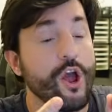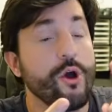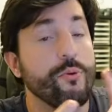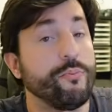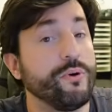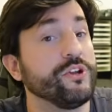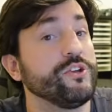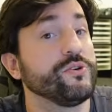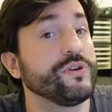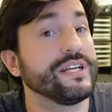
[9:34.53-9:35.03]

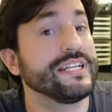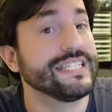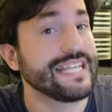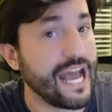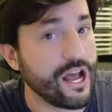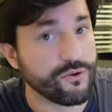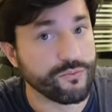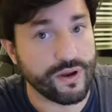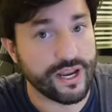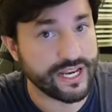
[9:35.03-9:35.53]
But you can
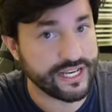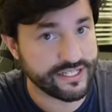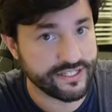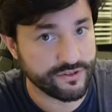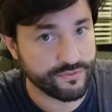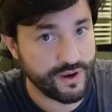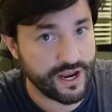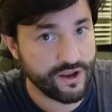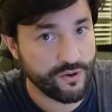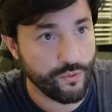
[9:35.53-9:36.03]
down rank it to
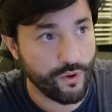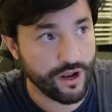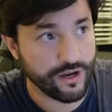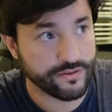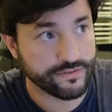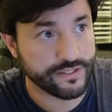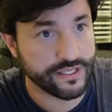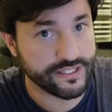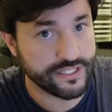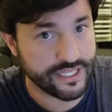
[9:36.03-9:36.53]
rank 1,
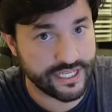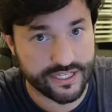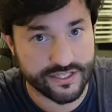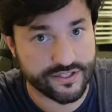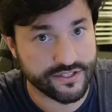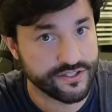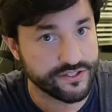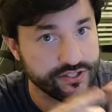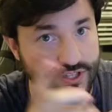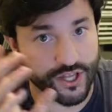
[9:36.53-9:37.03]
because it gets
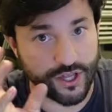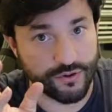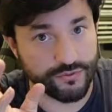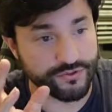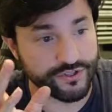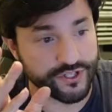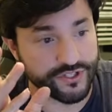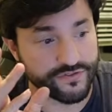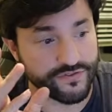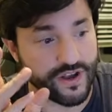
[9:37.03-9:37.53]
the slow
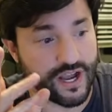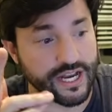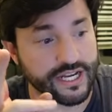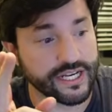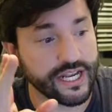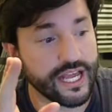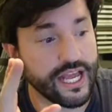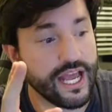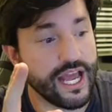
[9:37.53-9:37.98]
just fine.